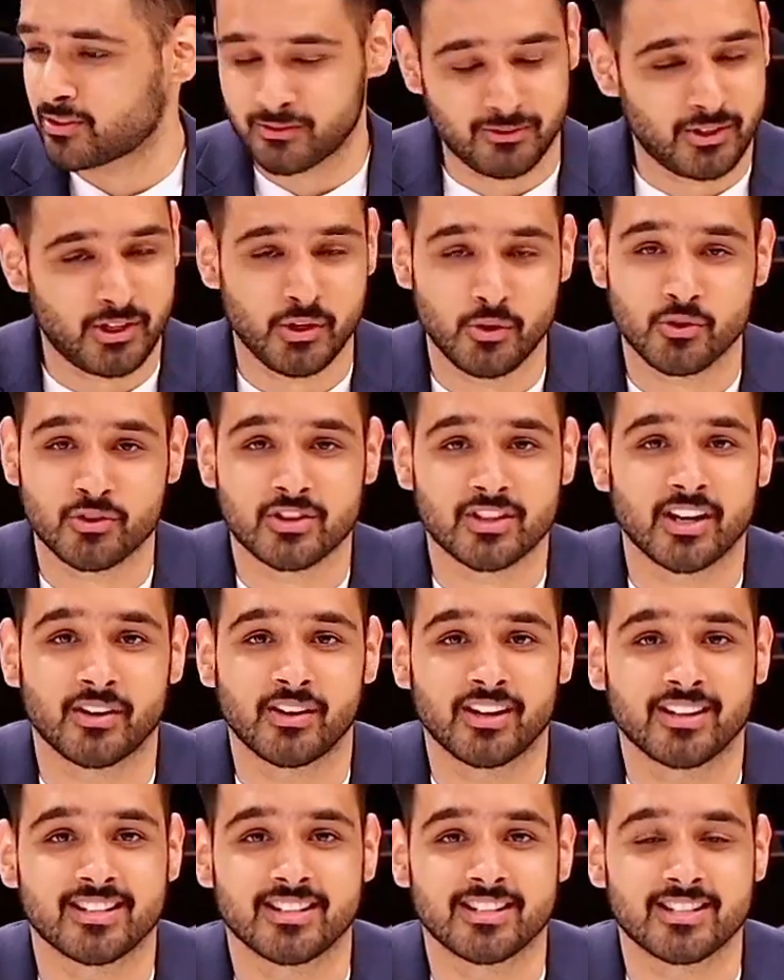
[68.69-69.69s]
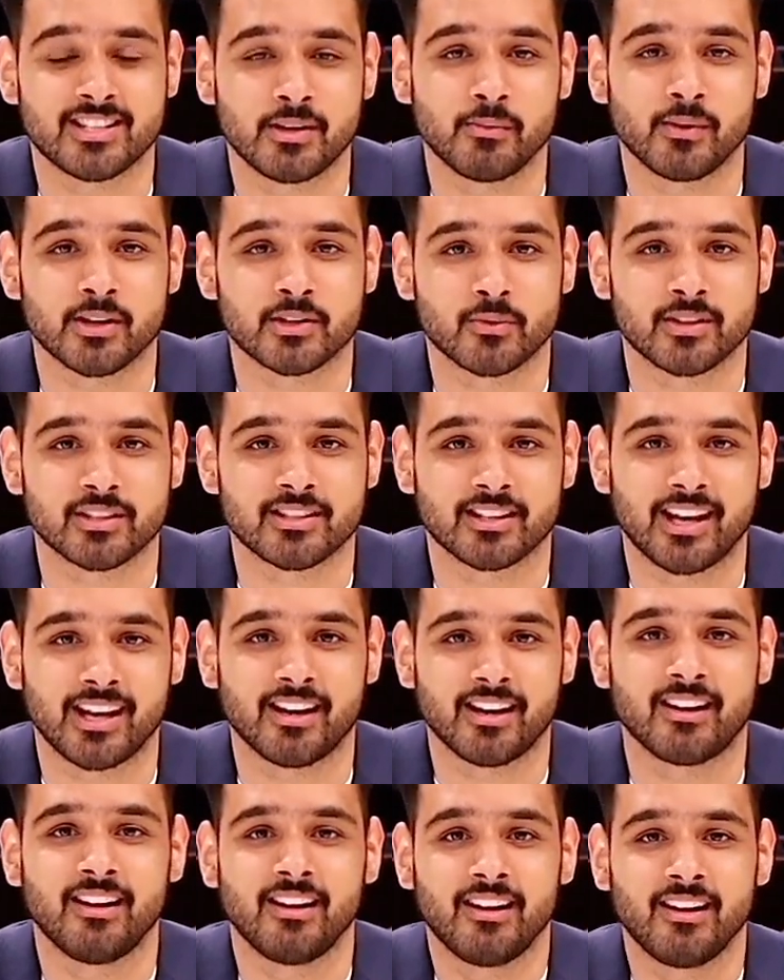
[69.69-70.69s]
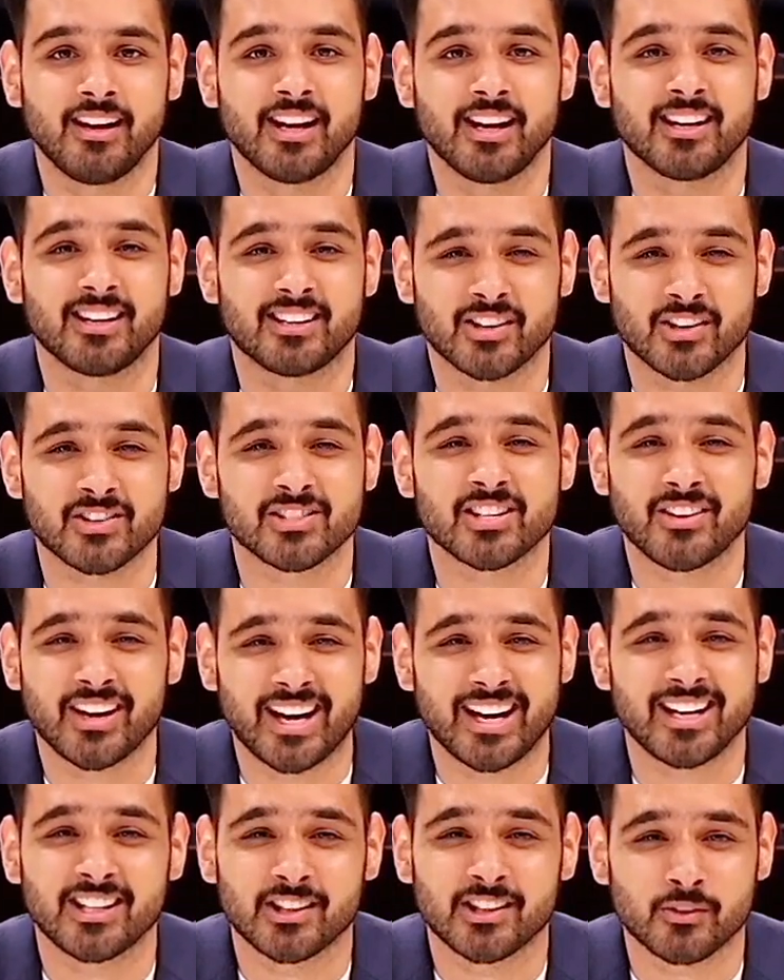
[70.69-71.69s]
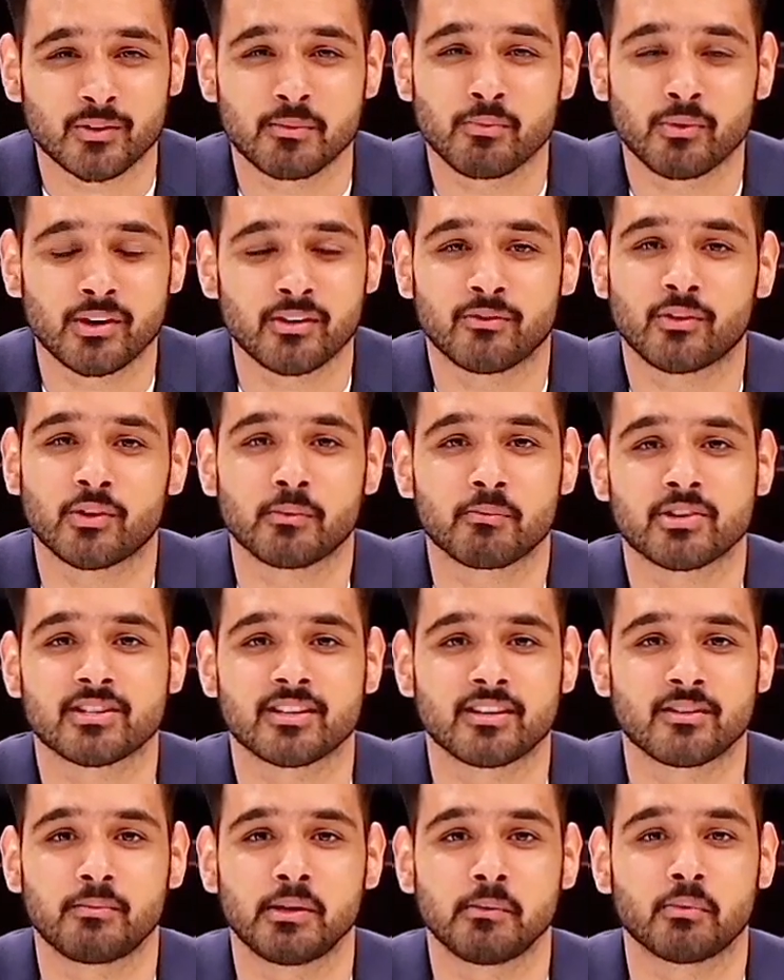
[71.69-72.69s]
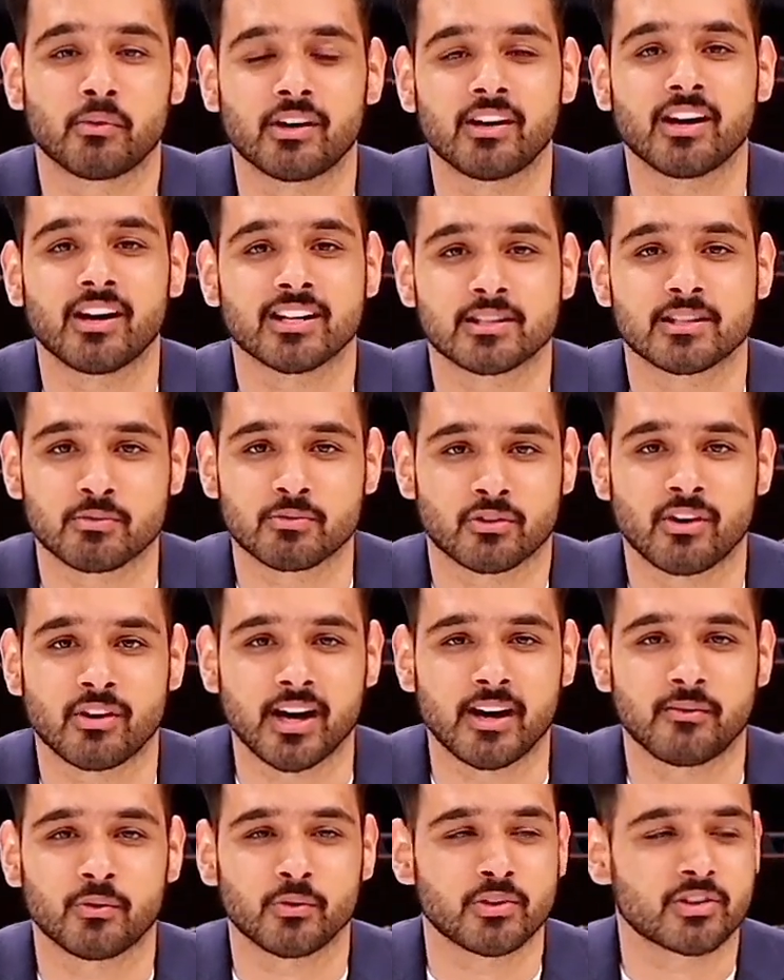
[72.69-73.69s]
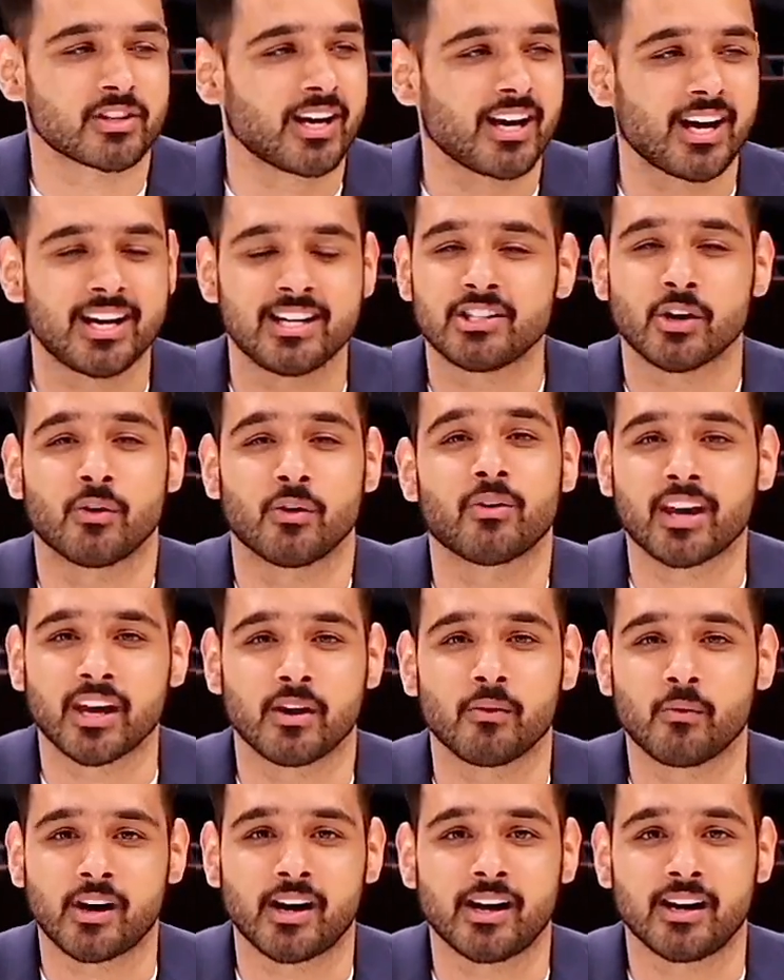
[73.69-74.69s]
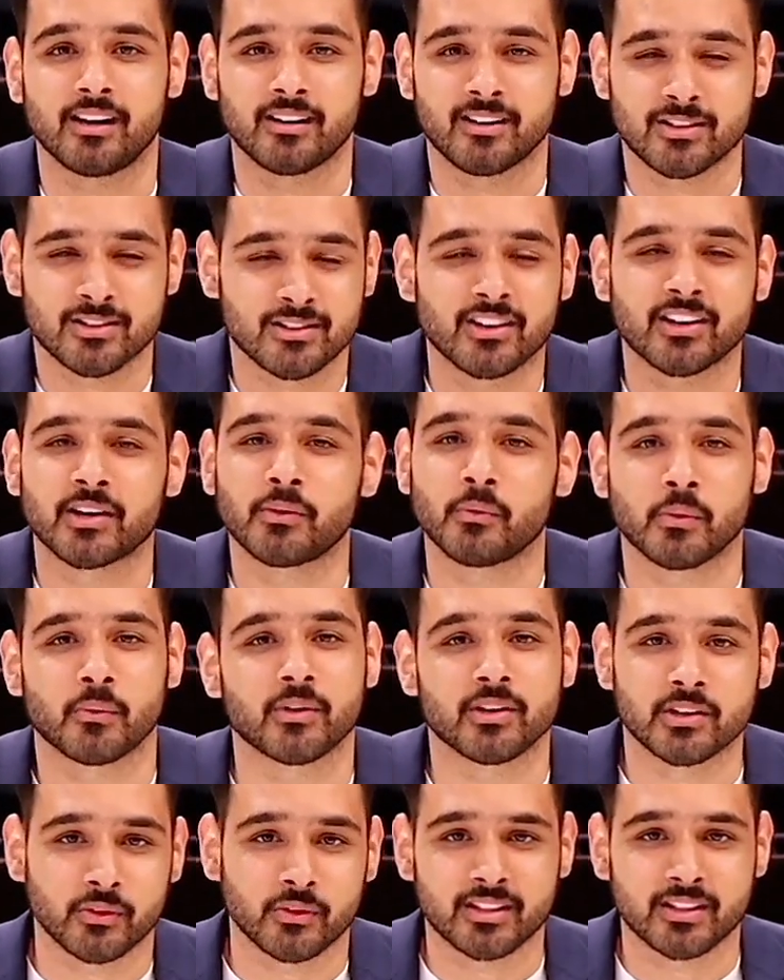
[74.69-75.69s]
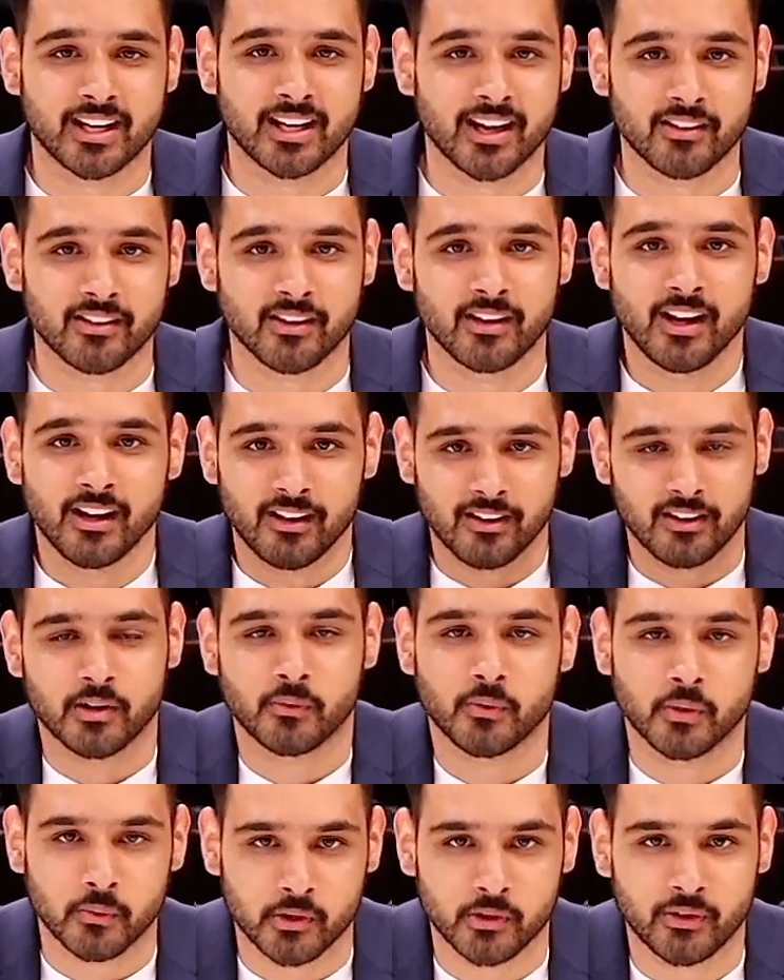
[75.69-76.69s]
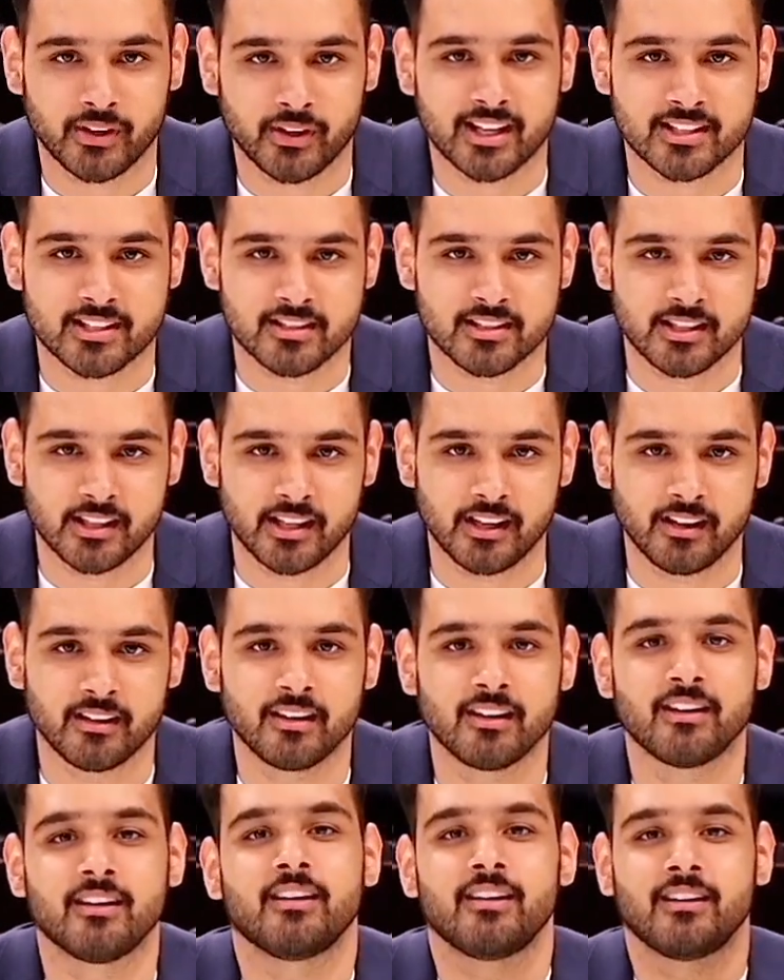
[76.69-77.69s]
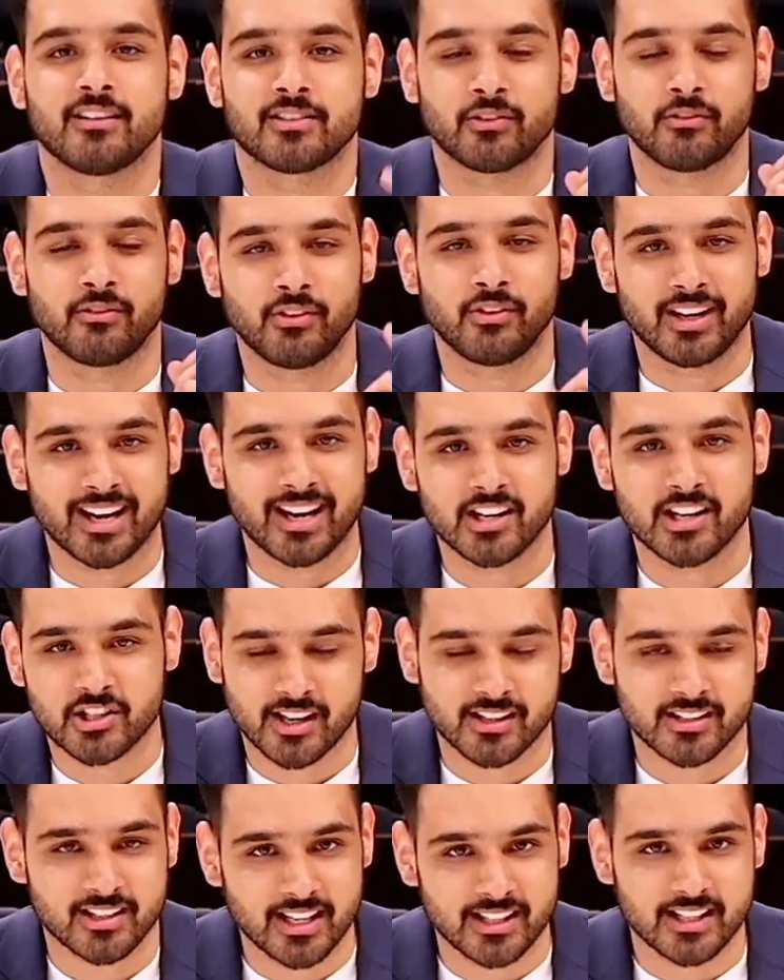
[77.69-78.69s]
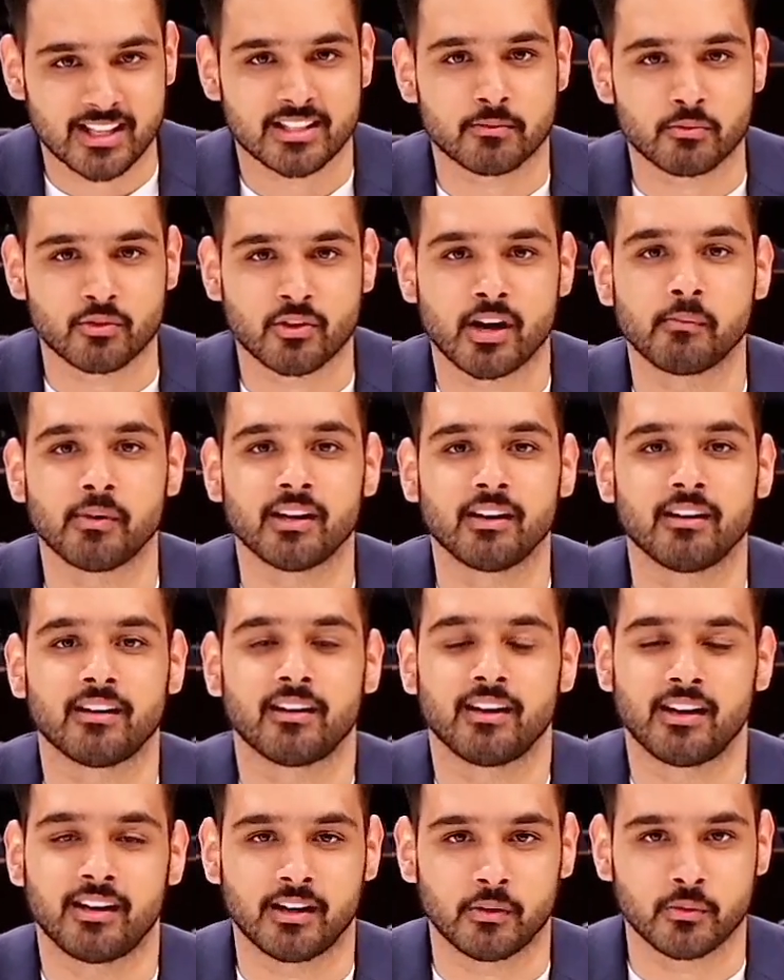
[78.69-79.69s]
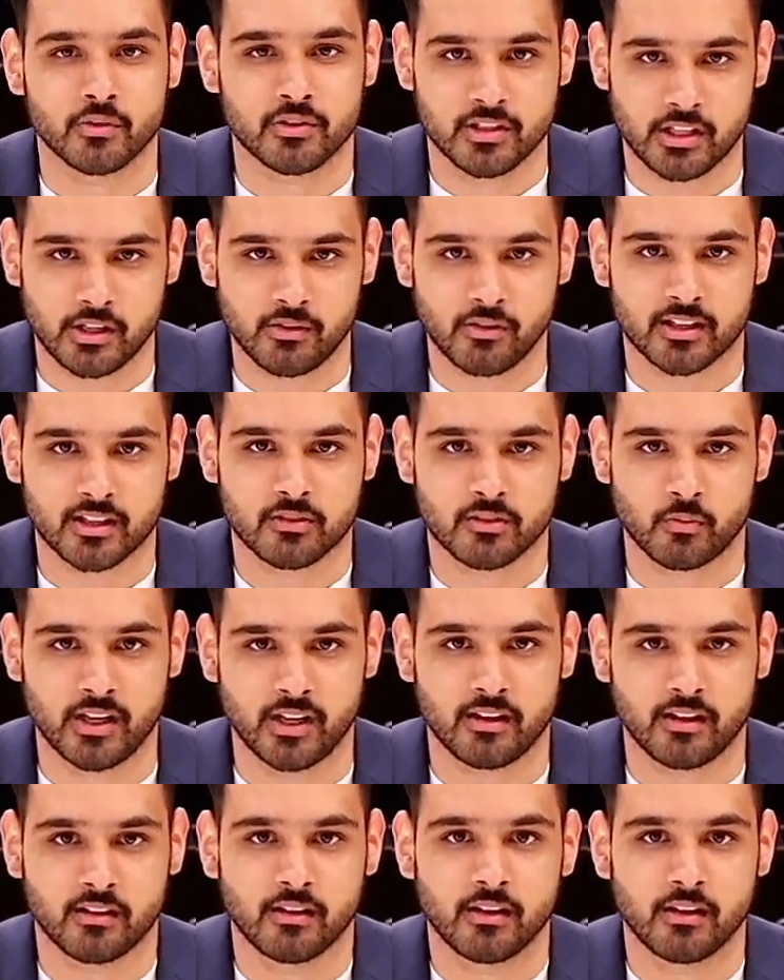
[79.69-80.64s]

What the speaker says: Huge shout out to the Sea Bears once again. And it turns out 83.4% of people are not subscribed, which I don't get why. Because look at what we're doing together. Look at what we're doing as a city. So if you get a chance, hit that subscribe button, and I will see you next week.